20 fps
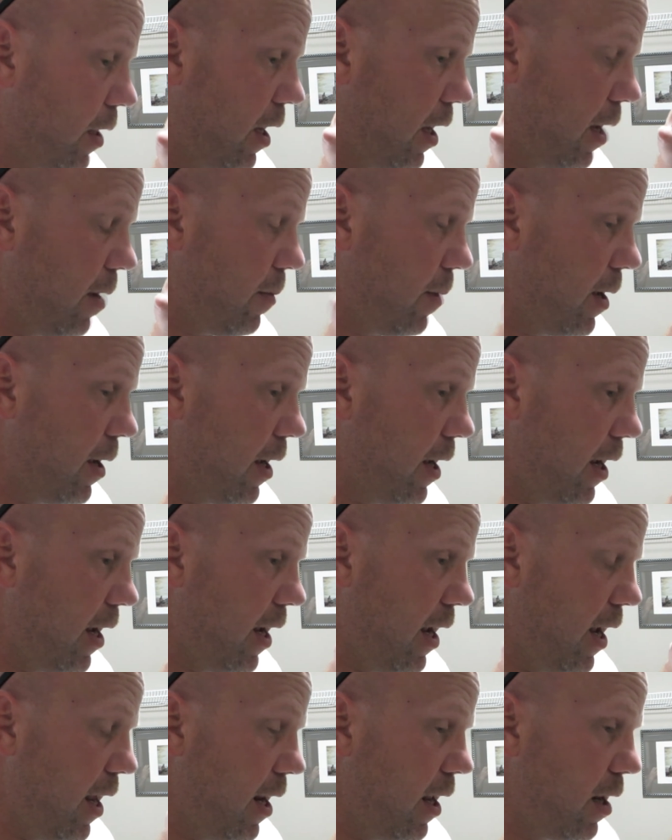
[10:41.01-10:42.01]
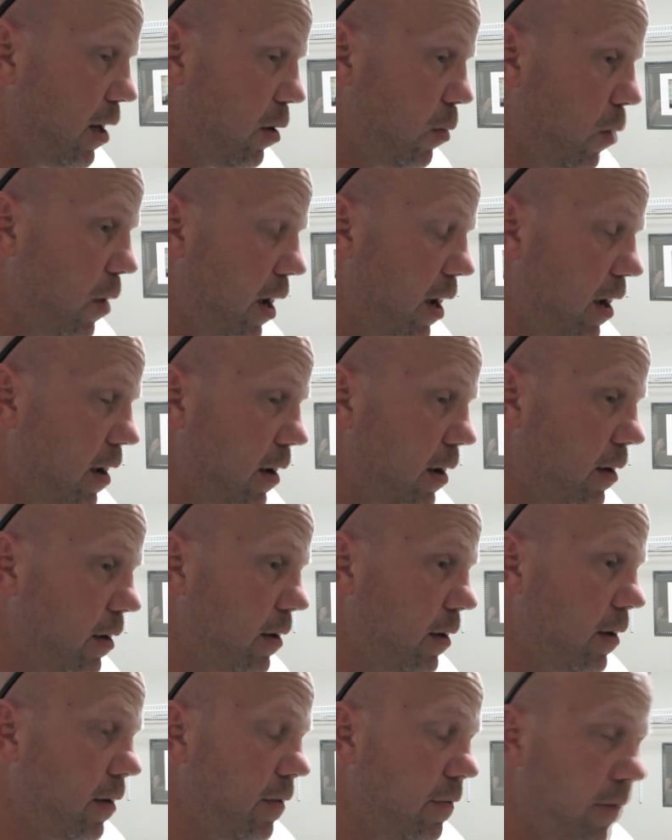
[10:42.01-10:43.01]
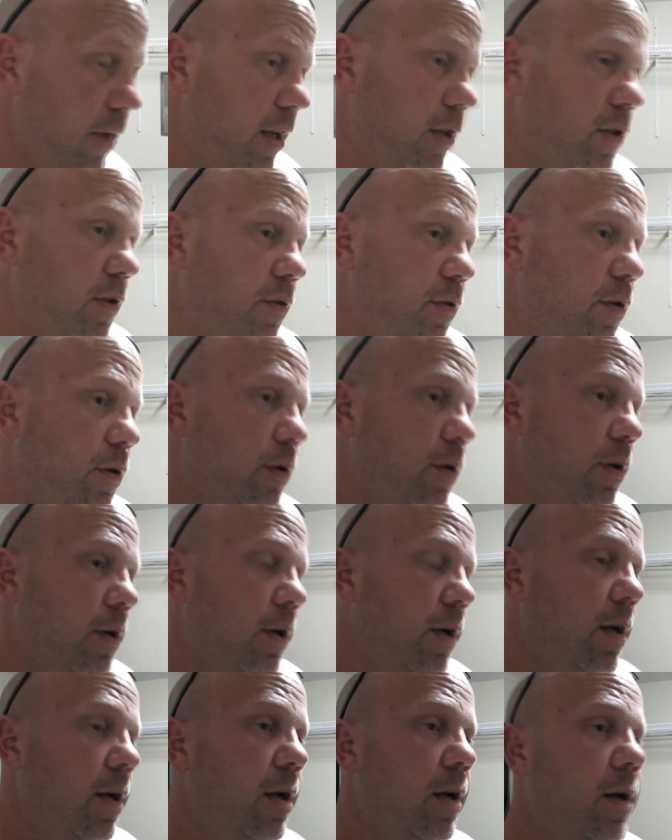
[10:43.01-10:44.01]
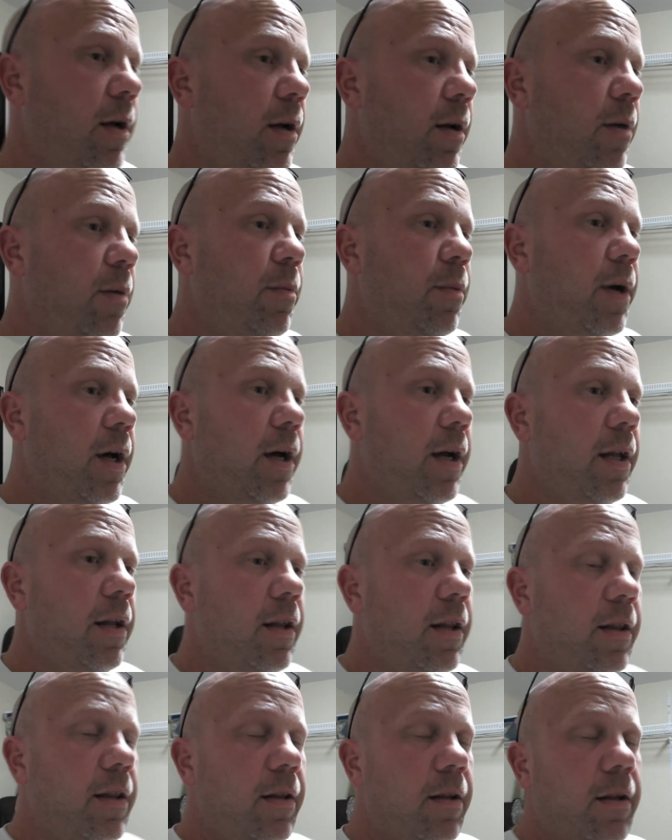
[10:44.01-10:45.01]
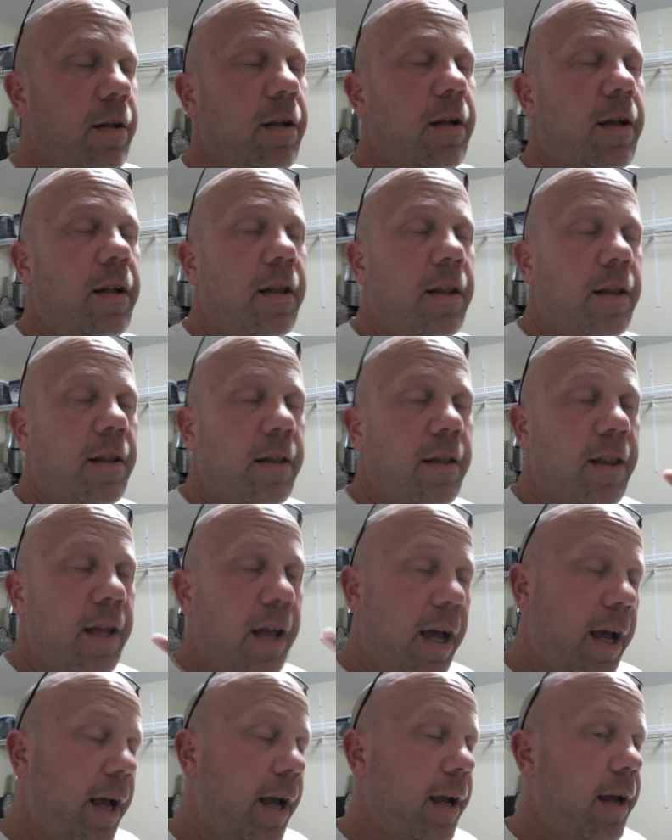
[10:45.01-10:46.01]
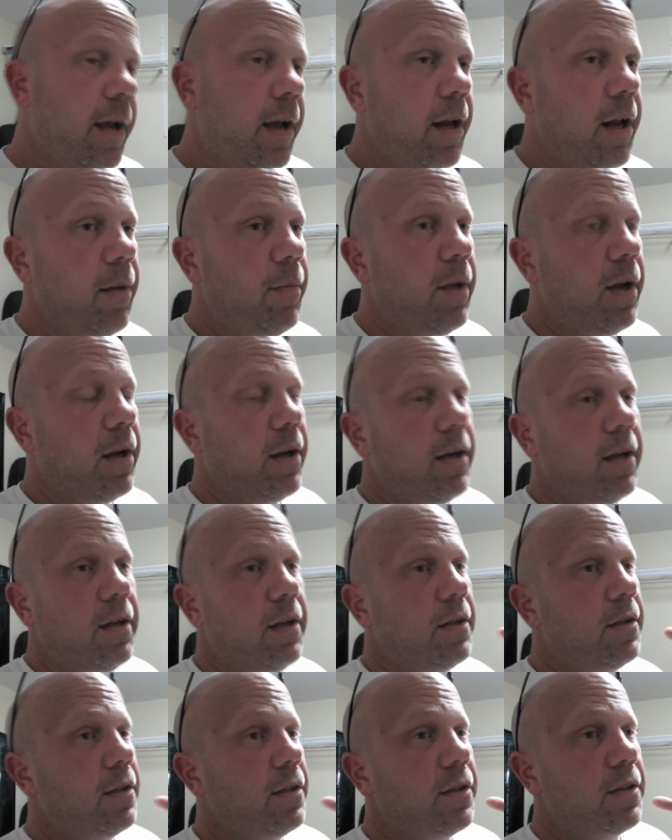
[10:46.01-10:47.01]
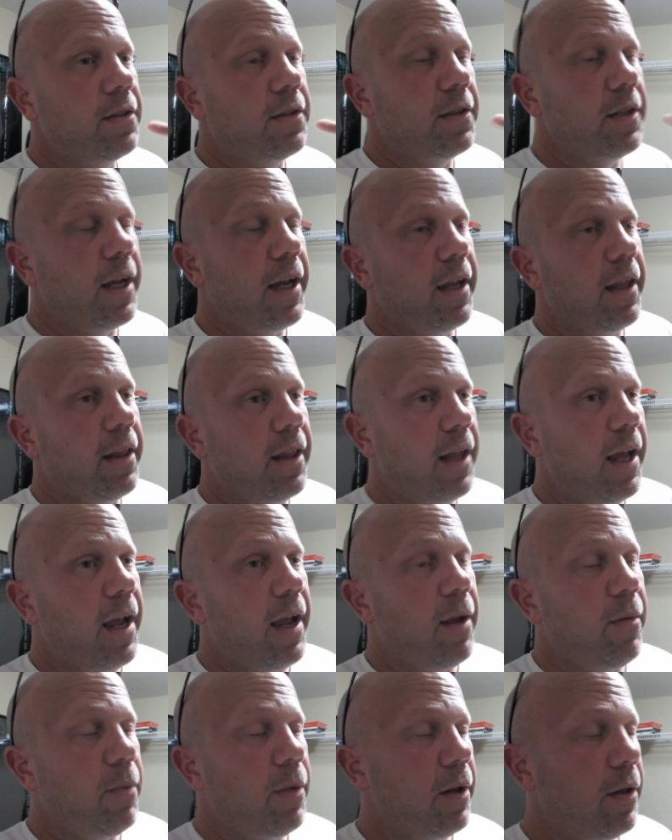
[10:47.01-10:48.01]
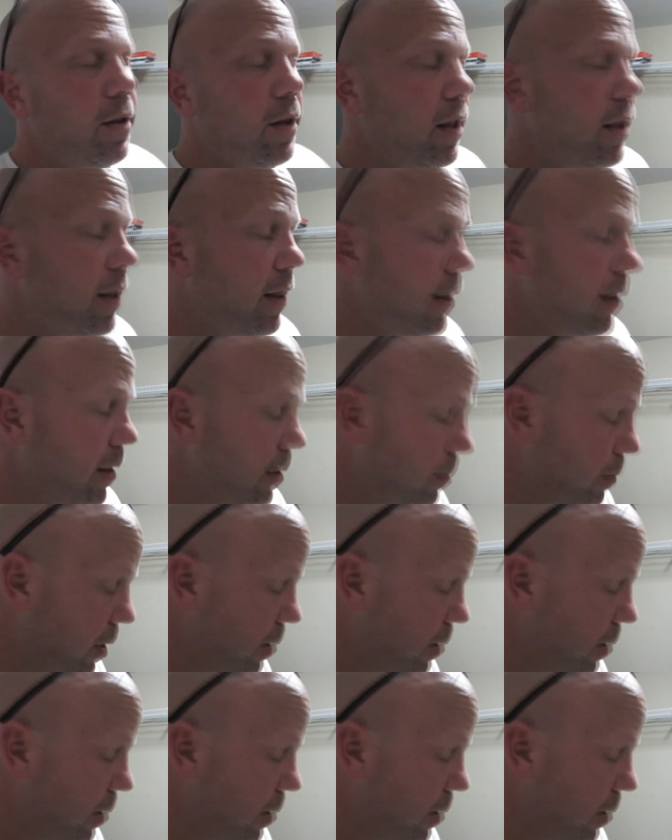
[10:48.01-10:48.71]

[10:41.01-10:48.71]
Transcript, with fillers: am in any way vengeful, but they, and I'm not going to just say they, but the